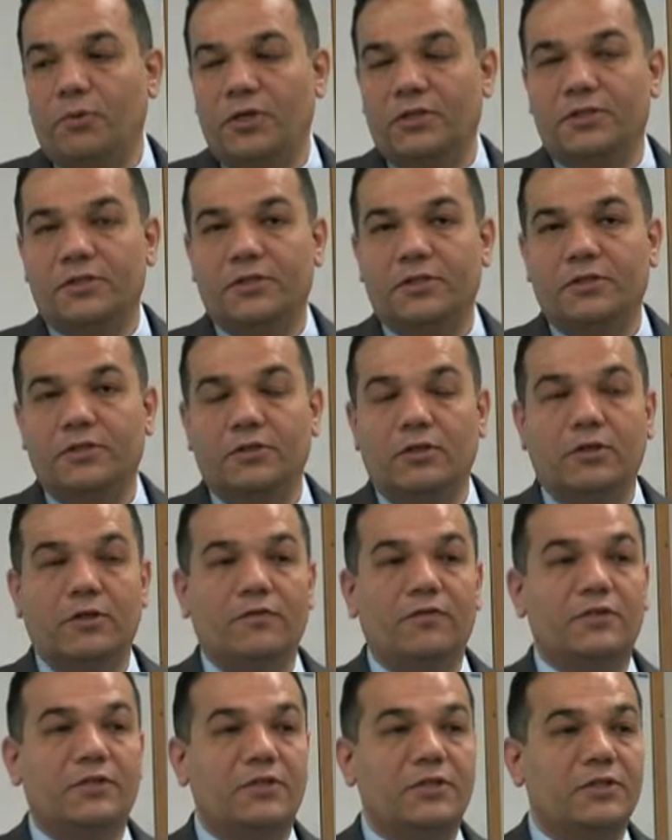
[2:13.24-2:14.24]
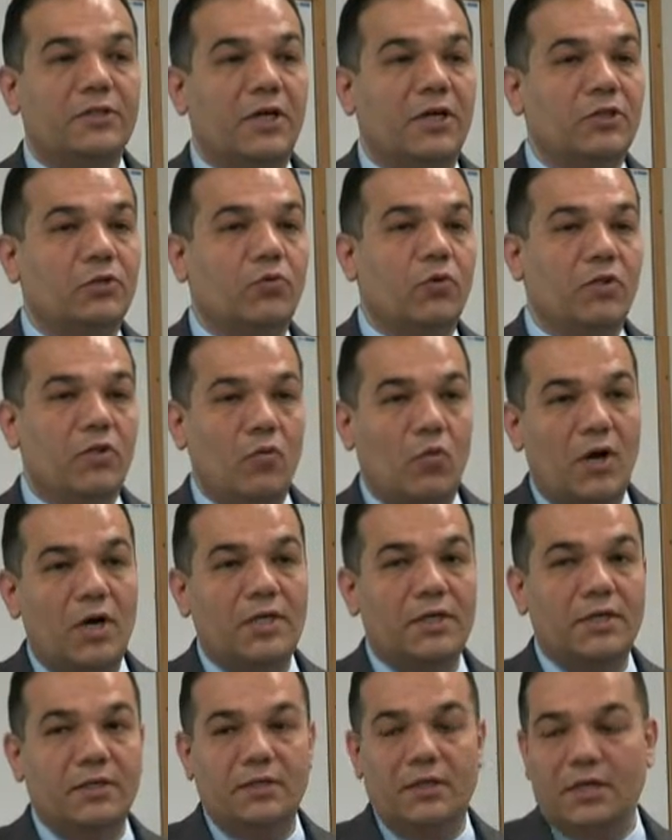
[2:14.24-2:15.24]
bits. So if it starts with
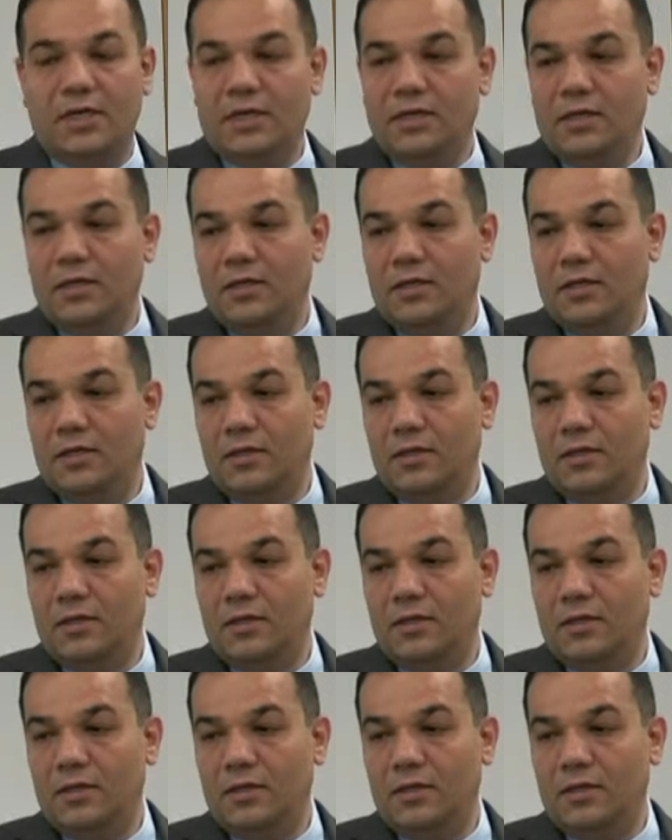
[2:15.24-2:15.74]
1, then